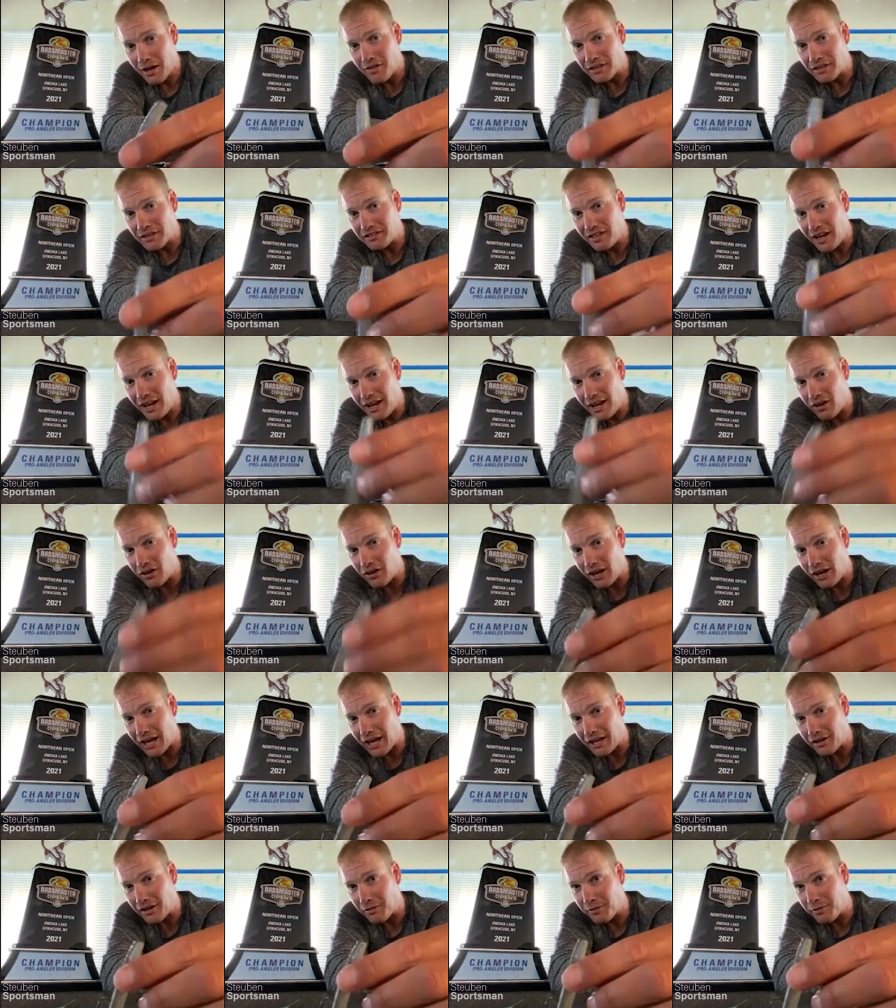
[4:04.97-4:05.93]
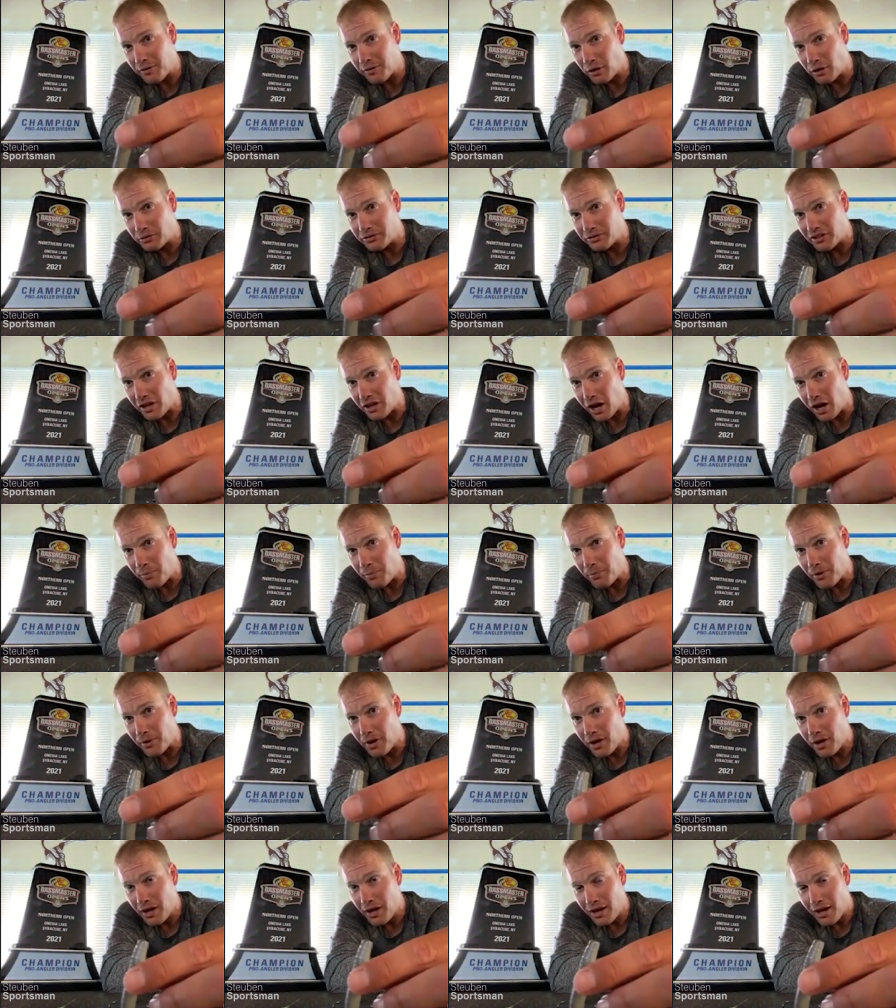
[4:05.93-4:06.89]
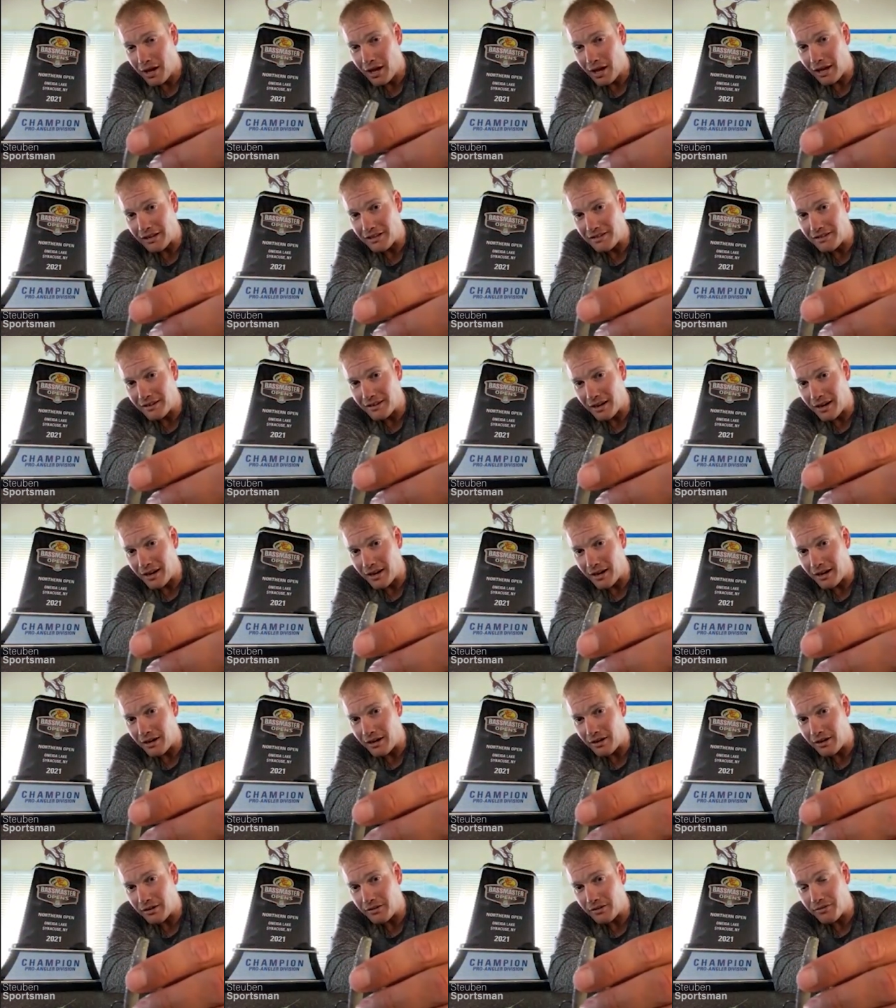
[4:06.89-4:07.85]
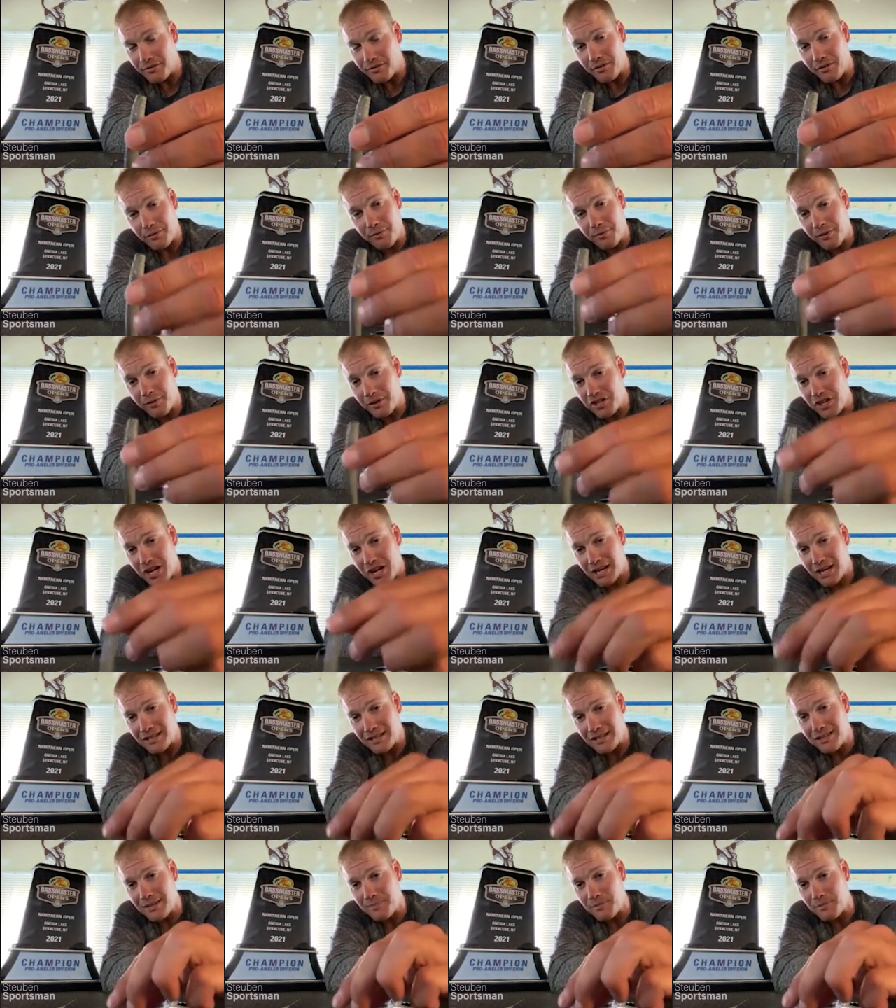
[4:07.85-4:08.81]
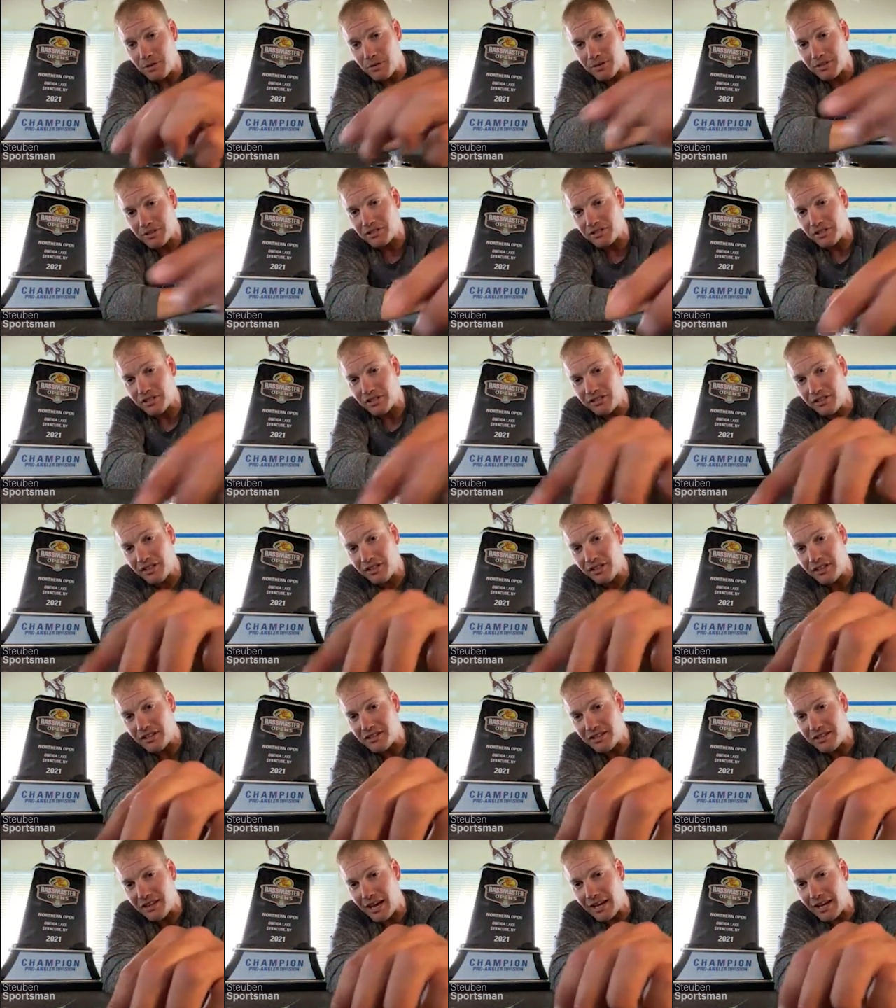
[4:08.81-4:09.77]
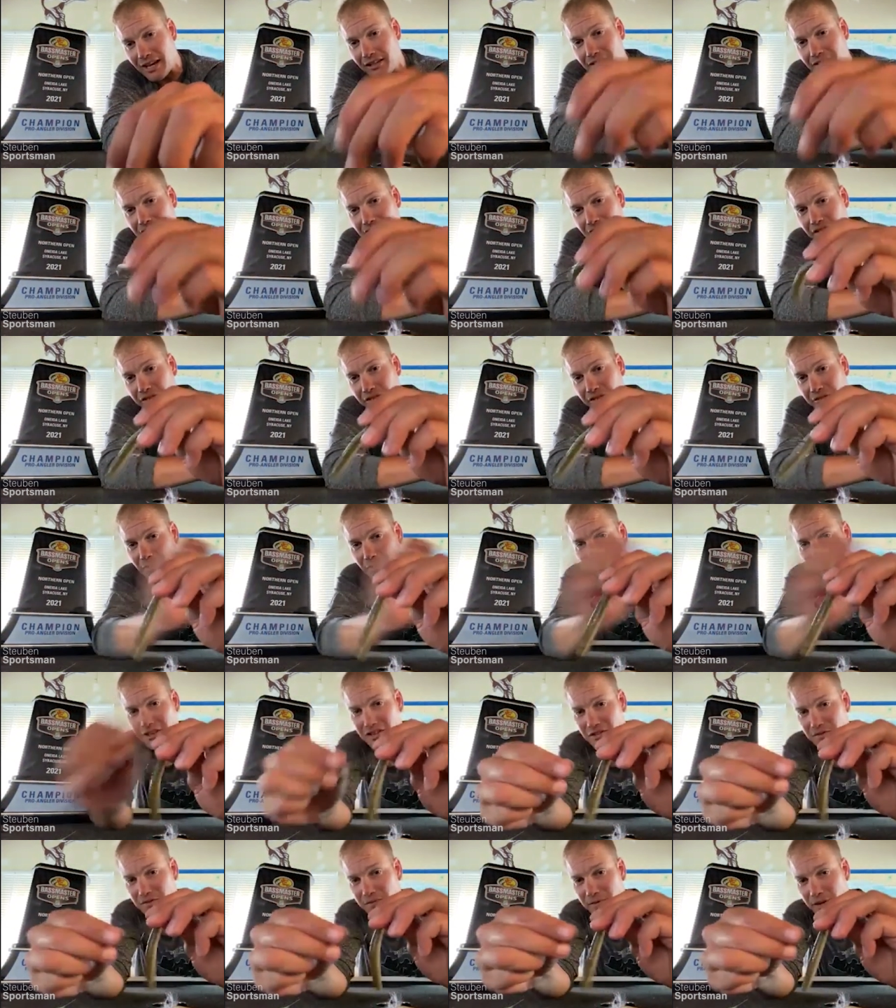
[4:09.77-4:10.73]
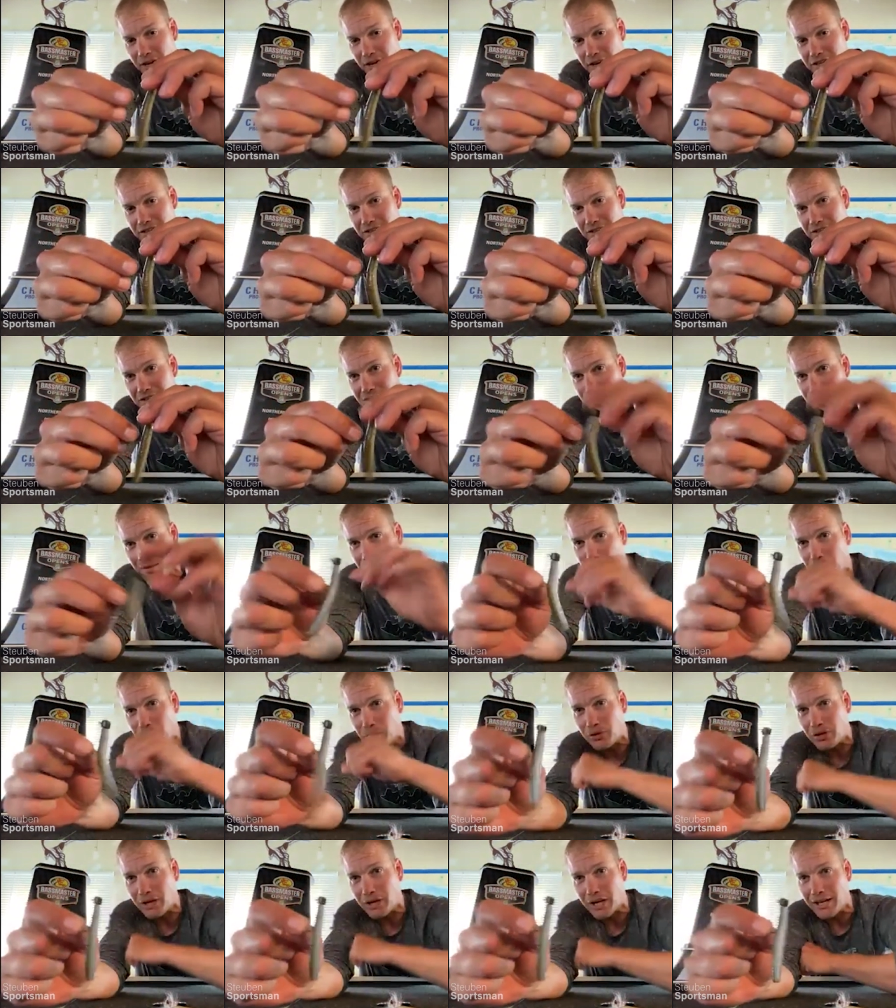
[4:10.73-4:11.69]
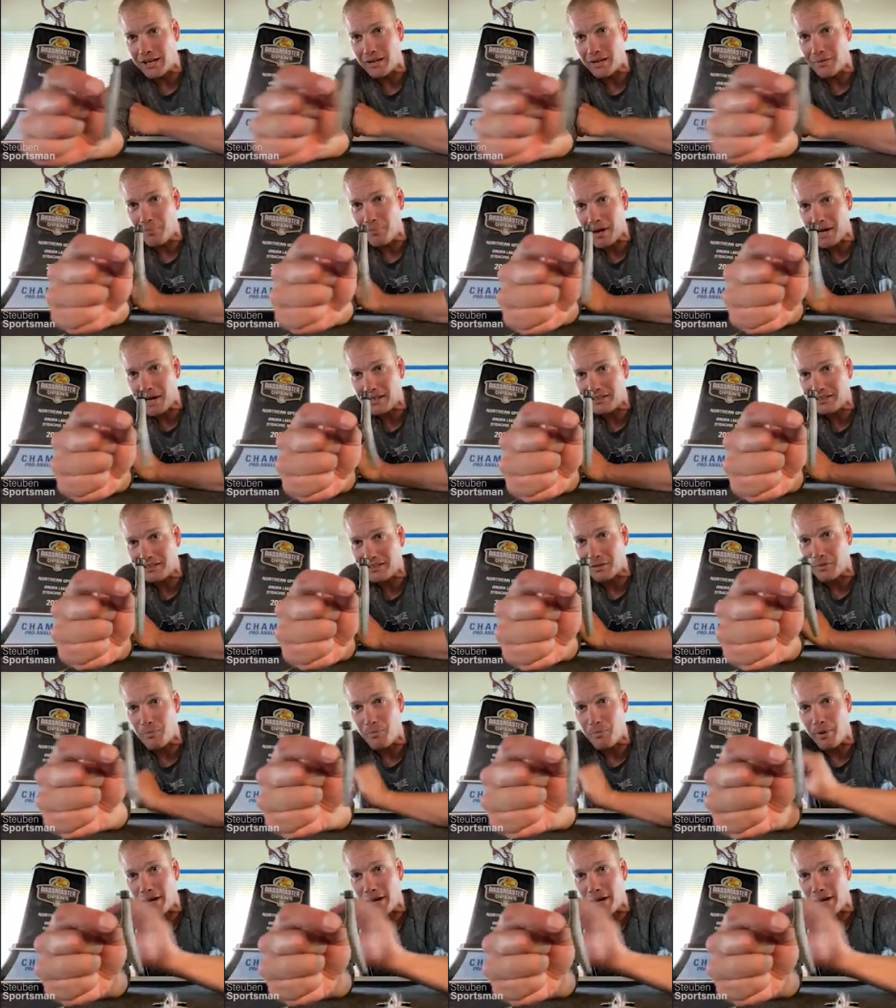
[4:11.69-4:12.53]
And this tail kind of floats up and uh, the fish can't seem to resist it. It's kind of just like this very simple, kind of basic